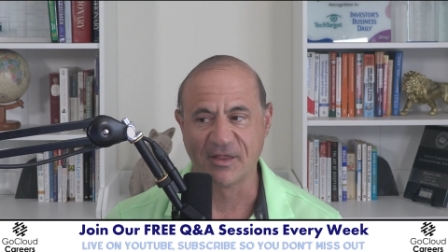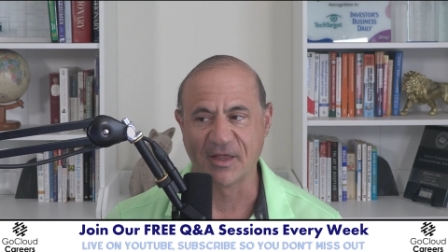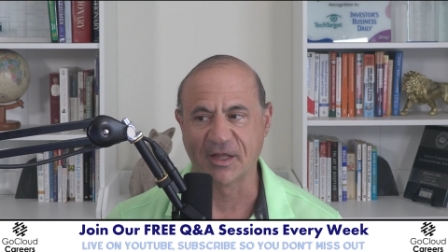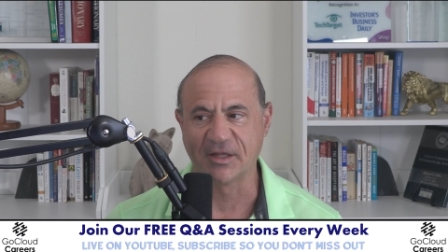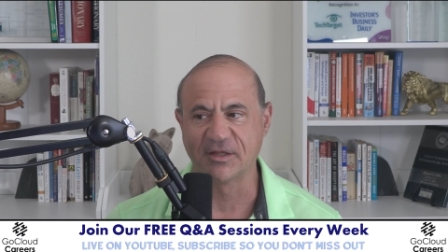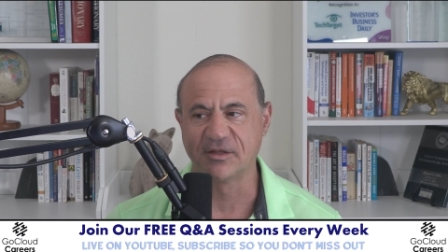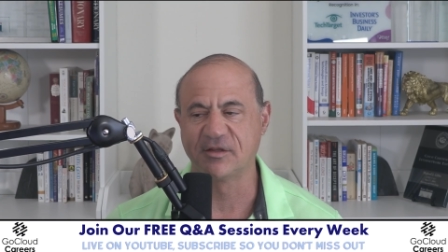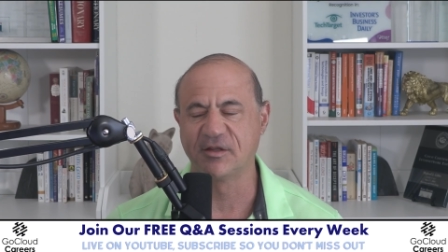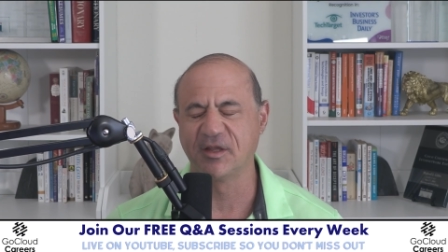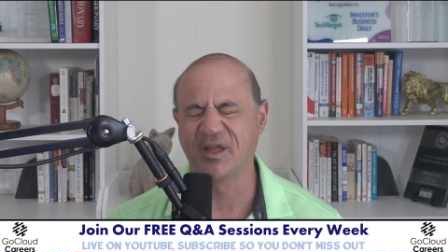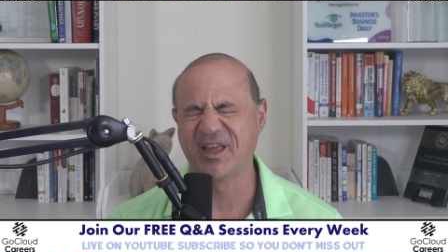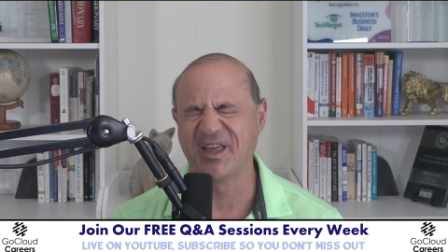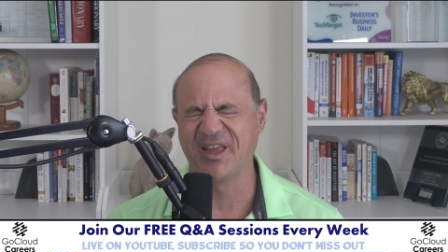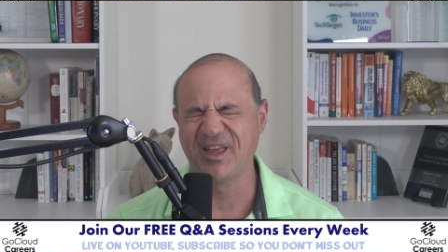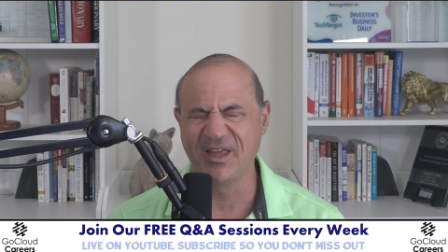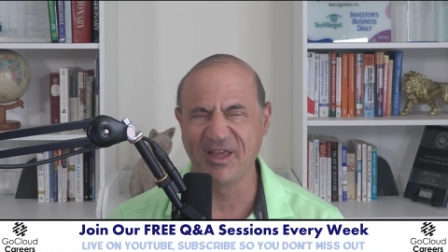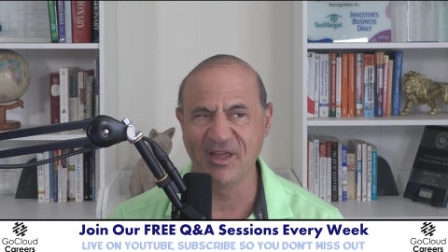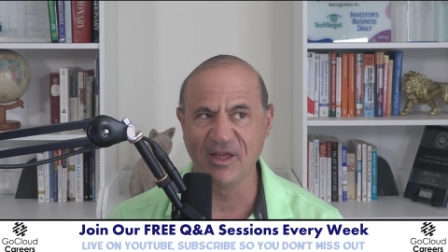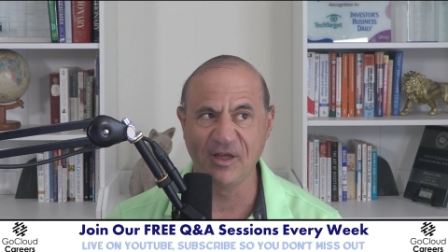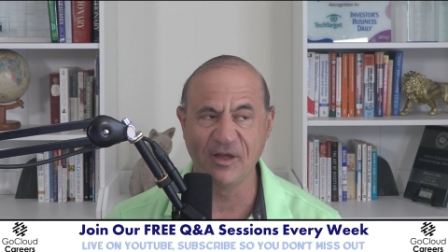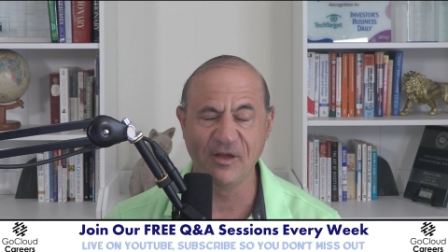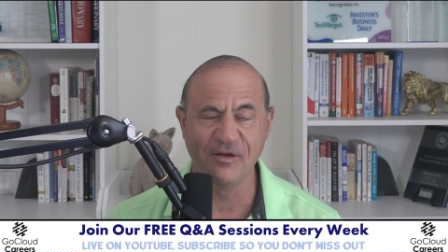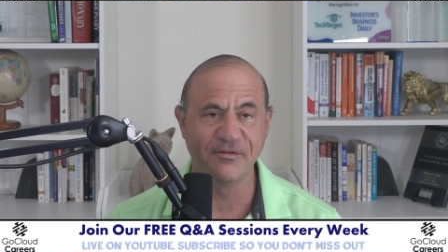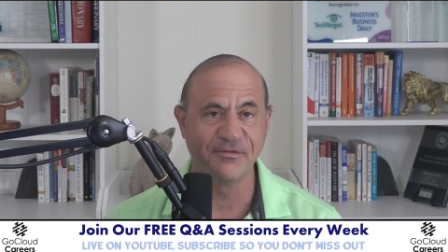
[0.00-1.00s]
That the
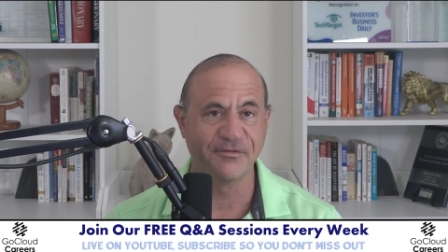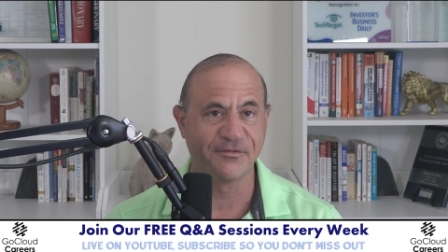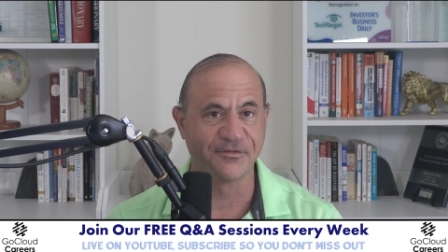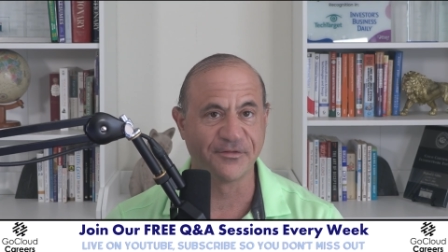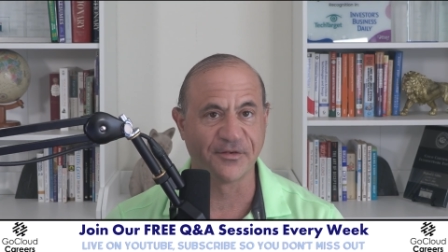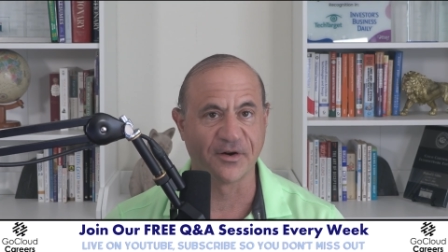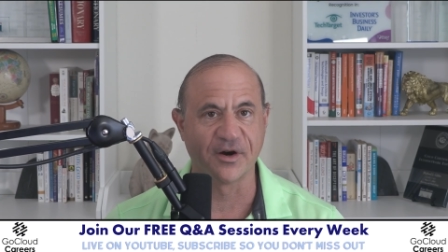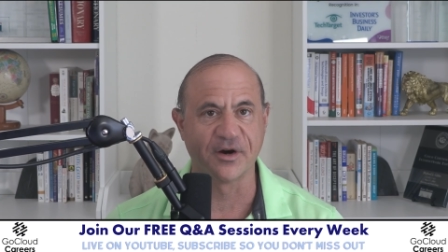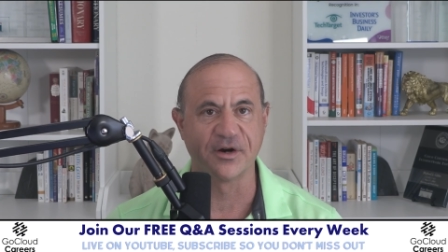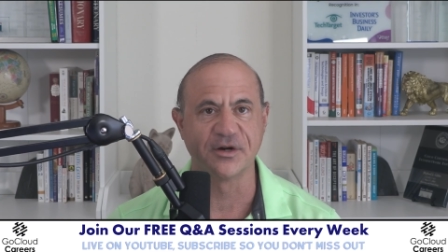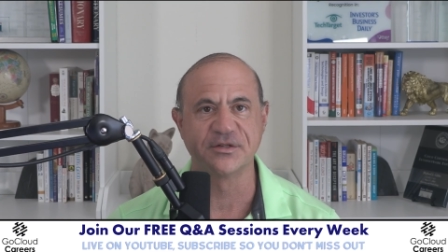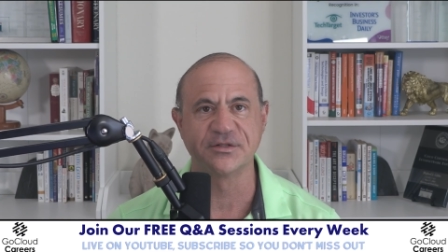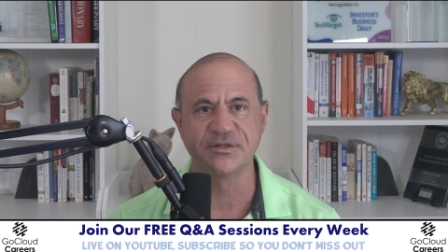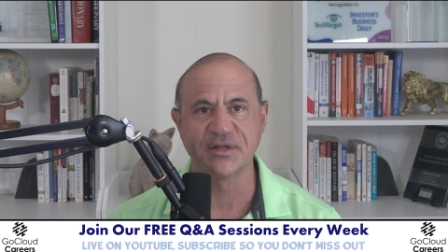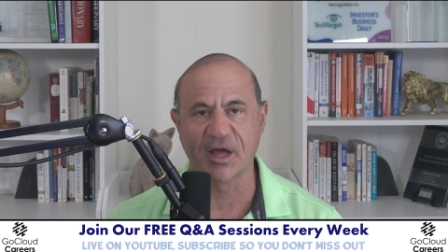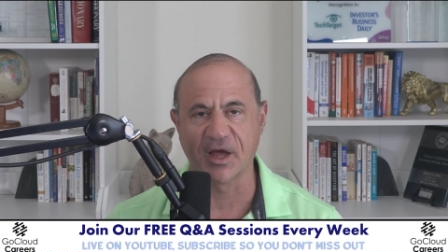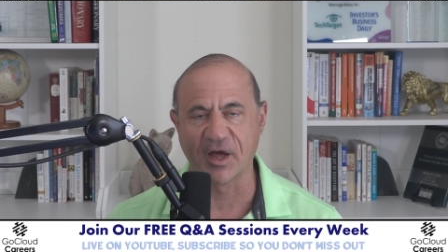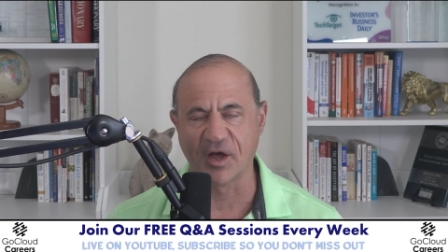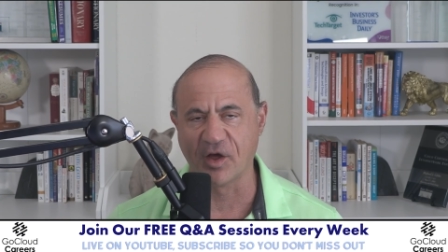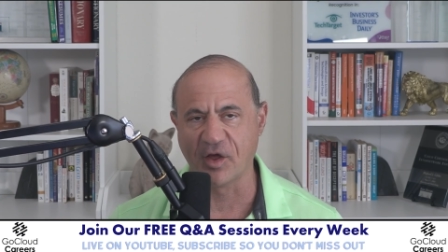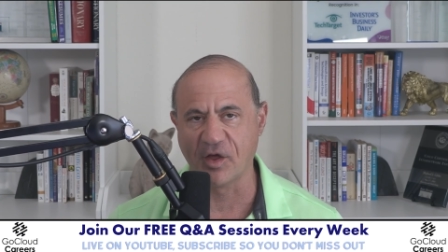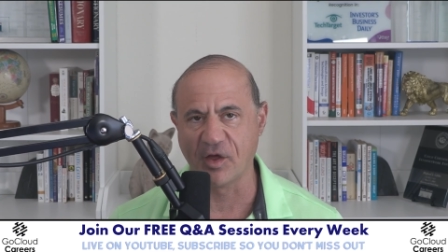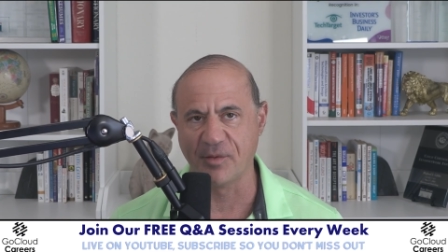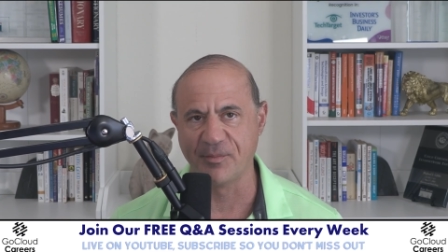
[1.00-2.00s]
key first
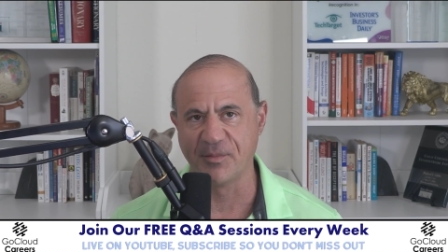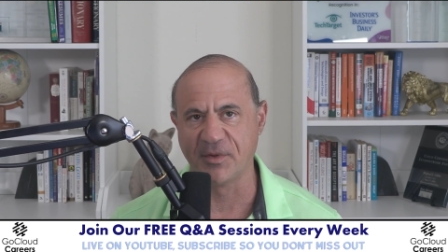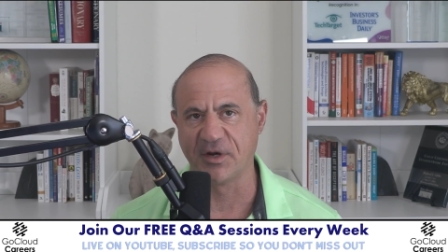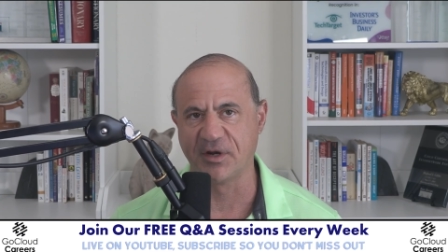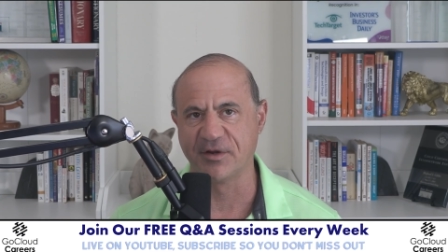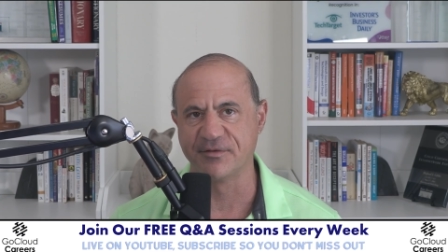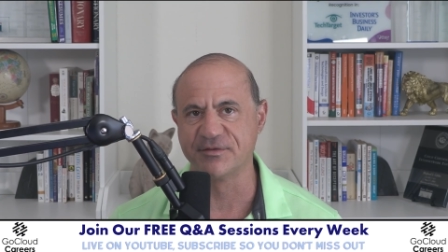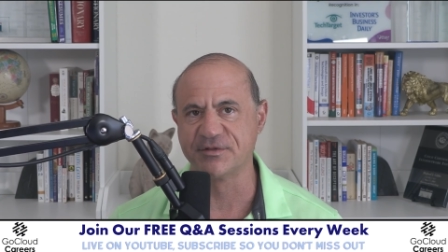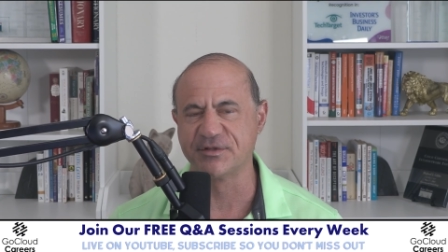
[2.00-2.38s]
element